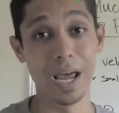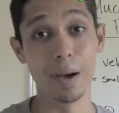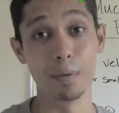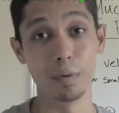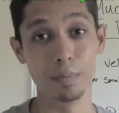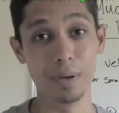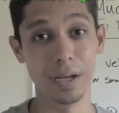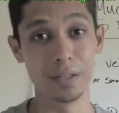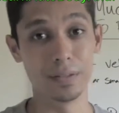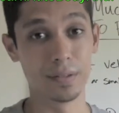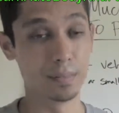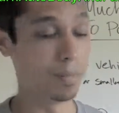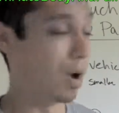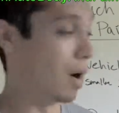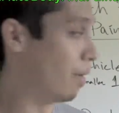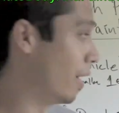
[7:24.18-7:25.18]
enamel
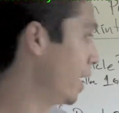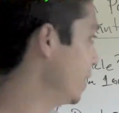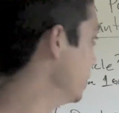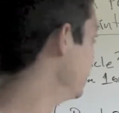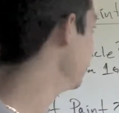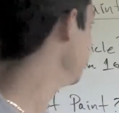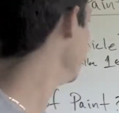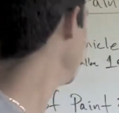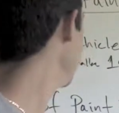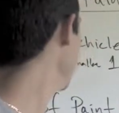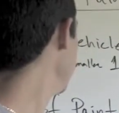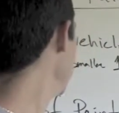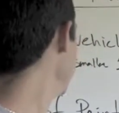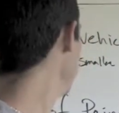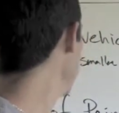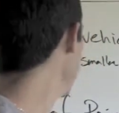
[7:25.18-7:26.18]
paint, all right?
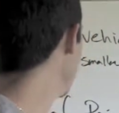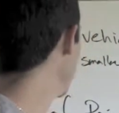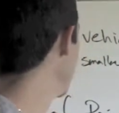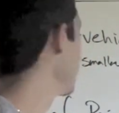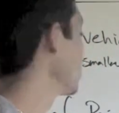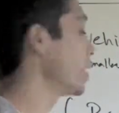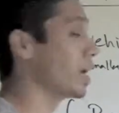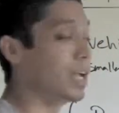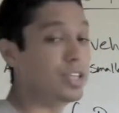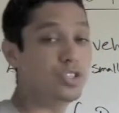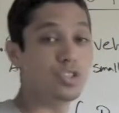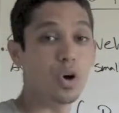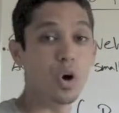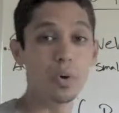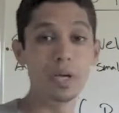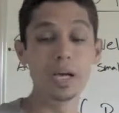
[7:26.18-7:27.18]
So again,
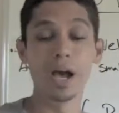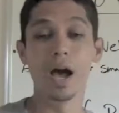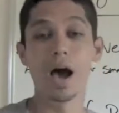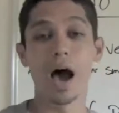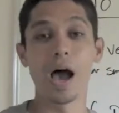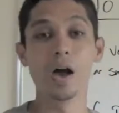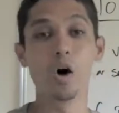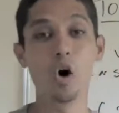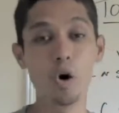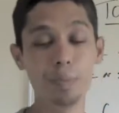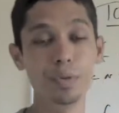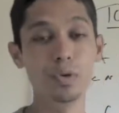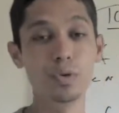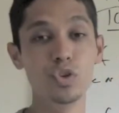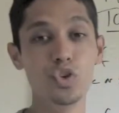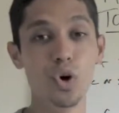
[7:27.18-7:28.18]
it's Tony. I
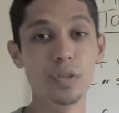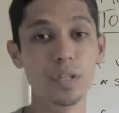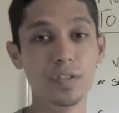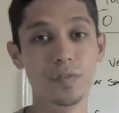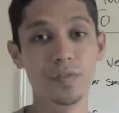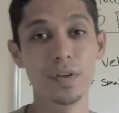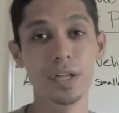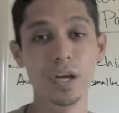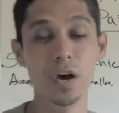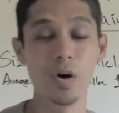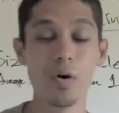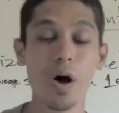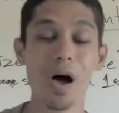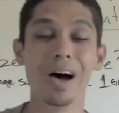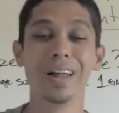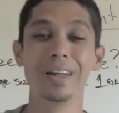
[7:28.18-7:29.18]
hope you enjoyed this
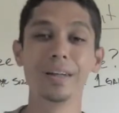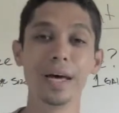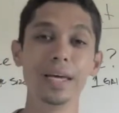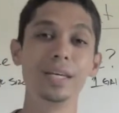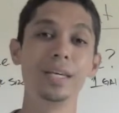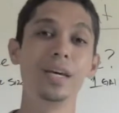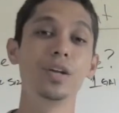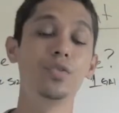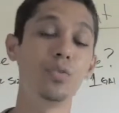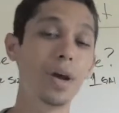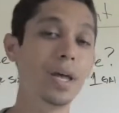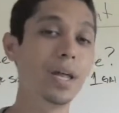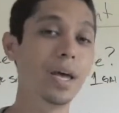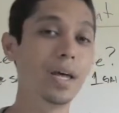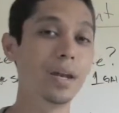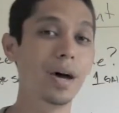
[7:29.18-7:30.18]
video. Like it,
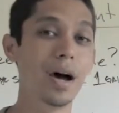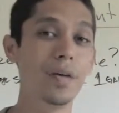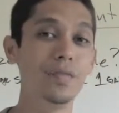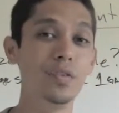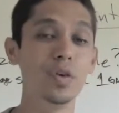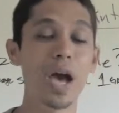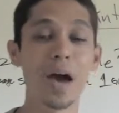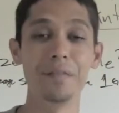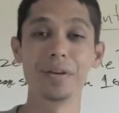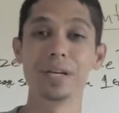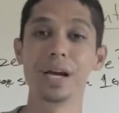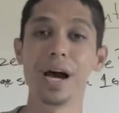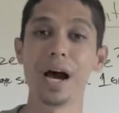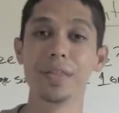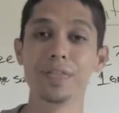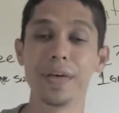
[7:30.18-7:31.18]
rate it. If you
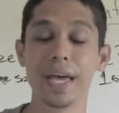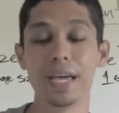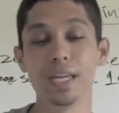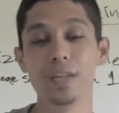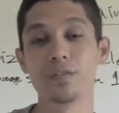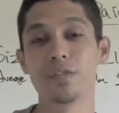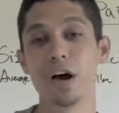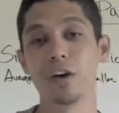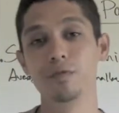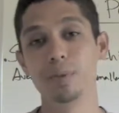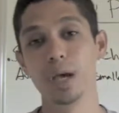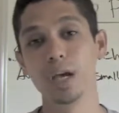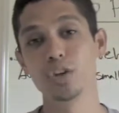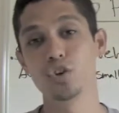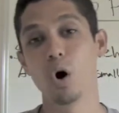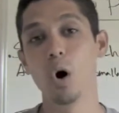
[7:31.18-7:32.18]
haven't gotten the
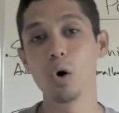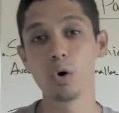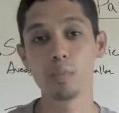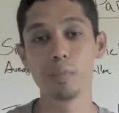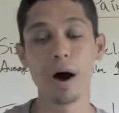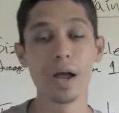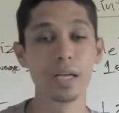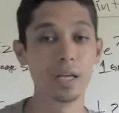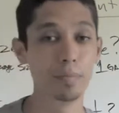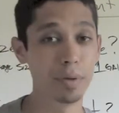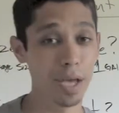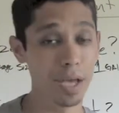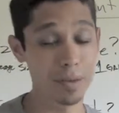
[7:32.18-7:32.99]
85-page auto body and